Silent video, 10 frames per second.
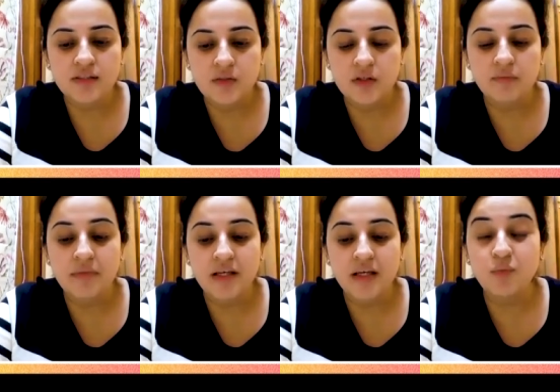us uh,
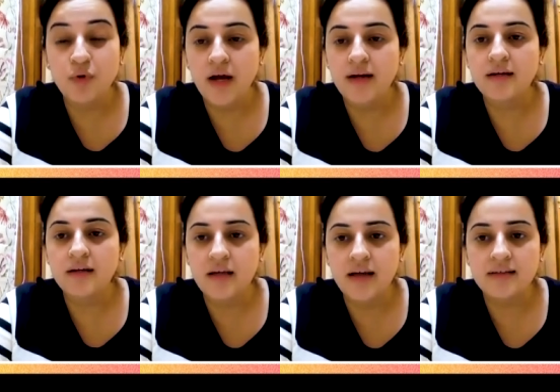making bread
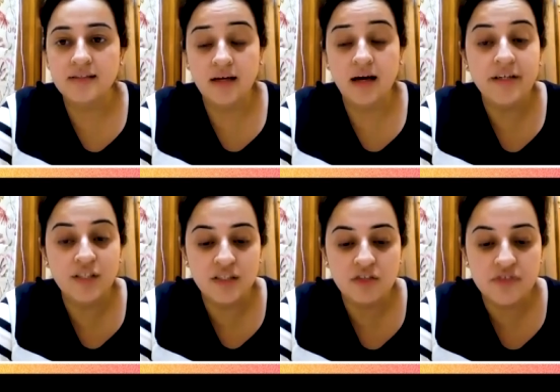and cakes in a
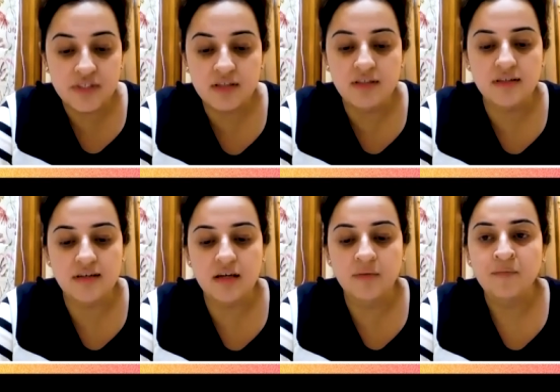hygienic
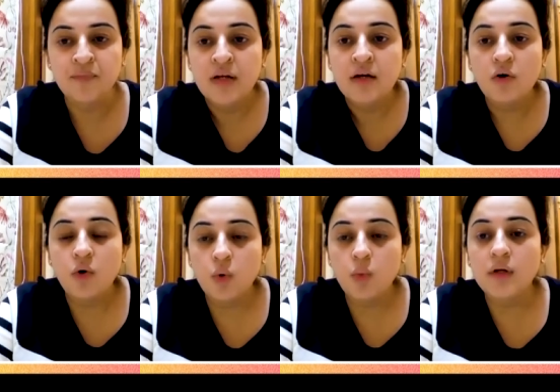facility
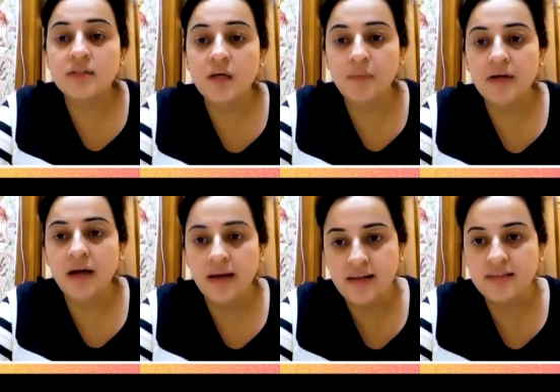always keeping
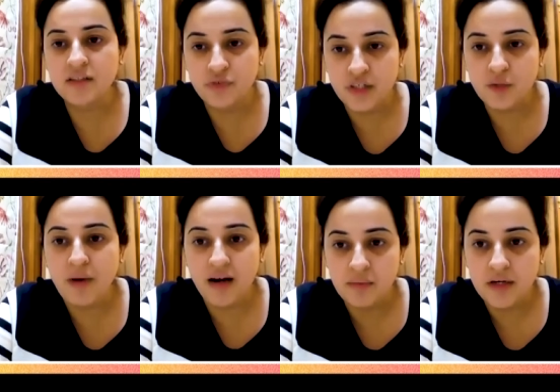health as the first
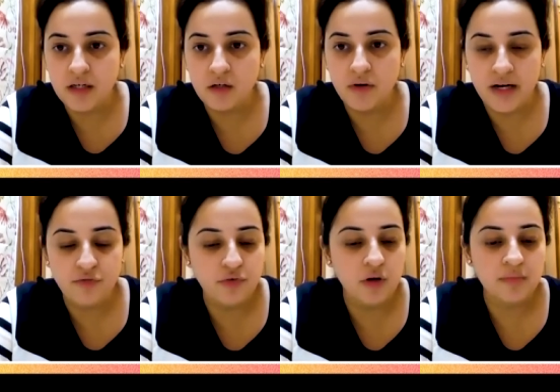parameter right
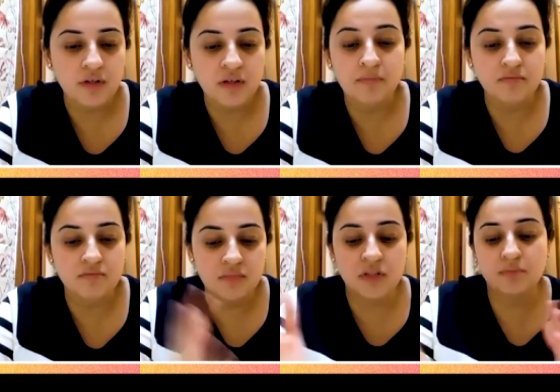from in the,
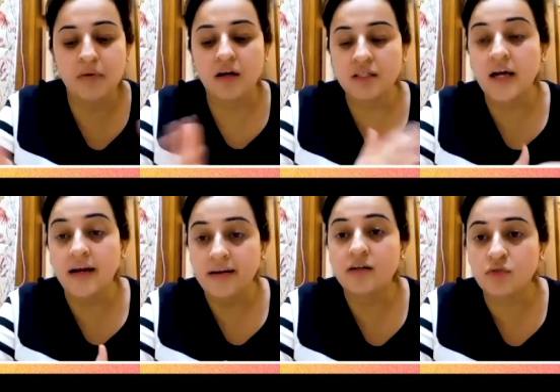in the past
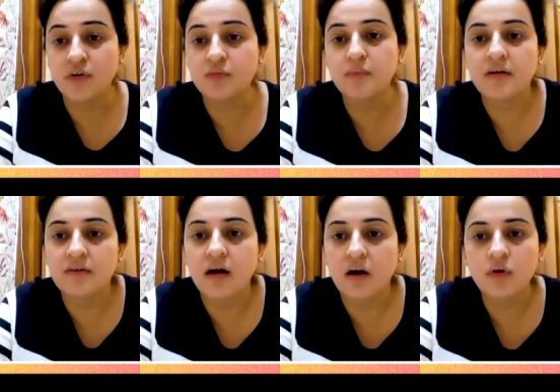eight years of us being
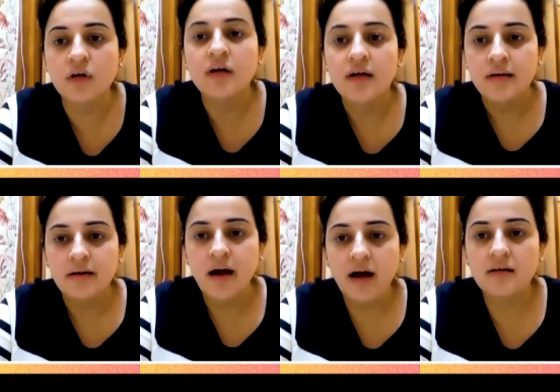around
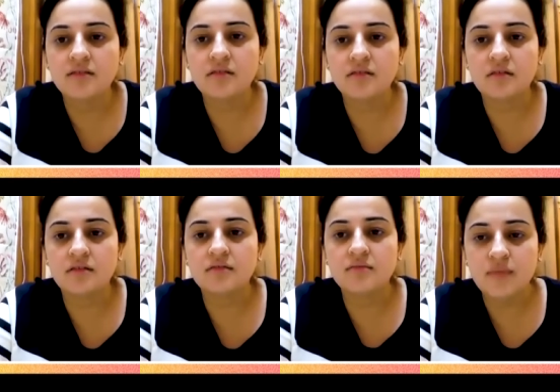has
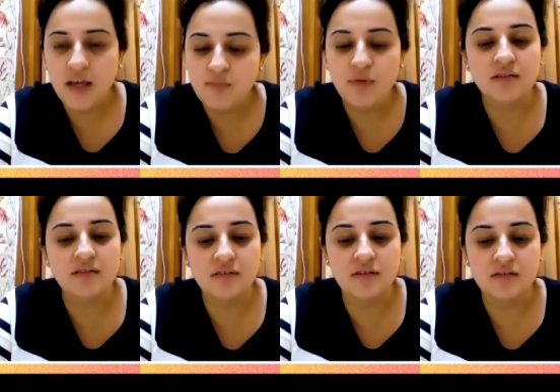uh, helped
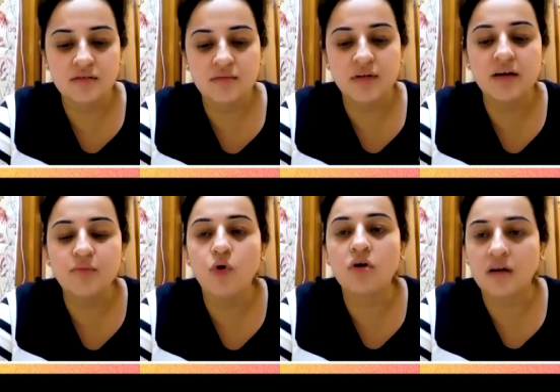us uh, get
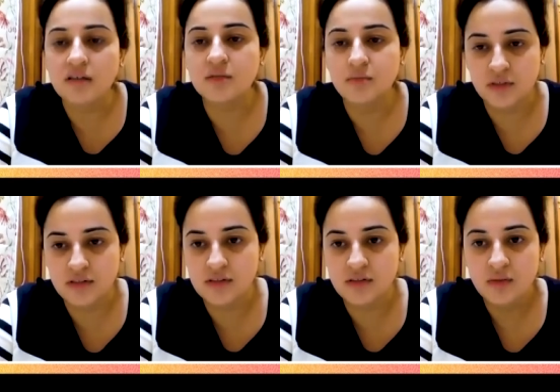more
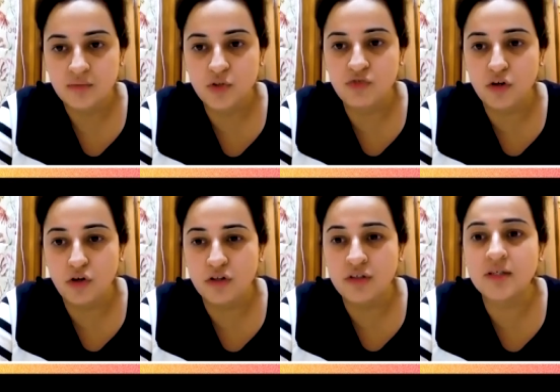customers because we're
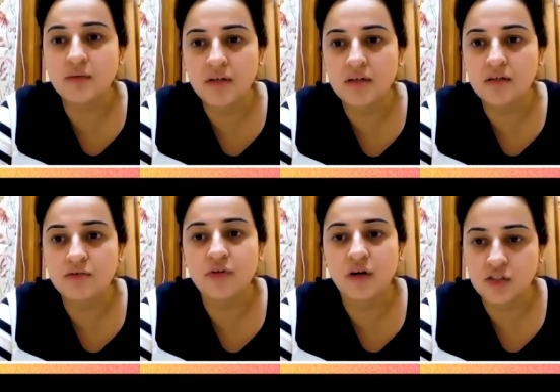all on a similar
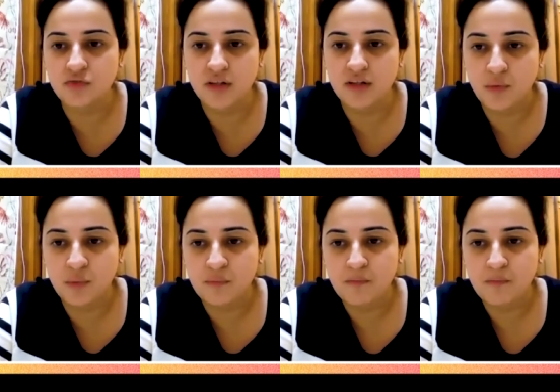philosophy now.